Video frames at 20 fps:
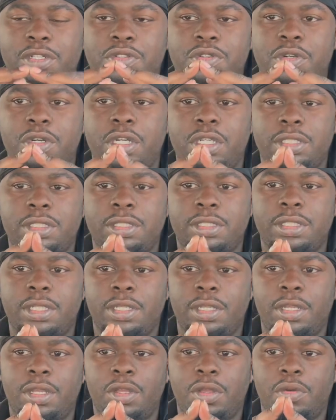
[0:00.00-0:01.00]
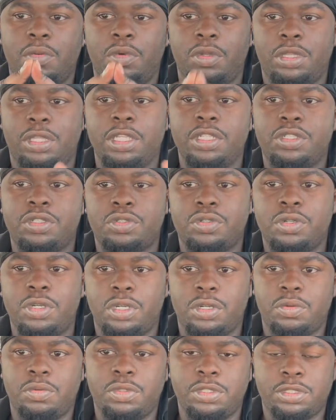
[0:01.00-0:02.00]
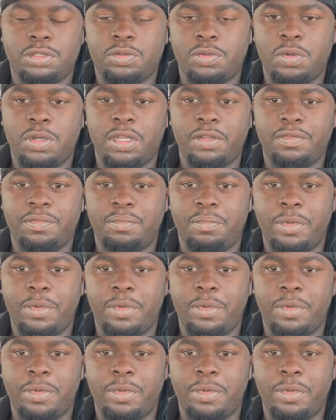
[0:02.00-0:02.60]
trust with this truck with Swift.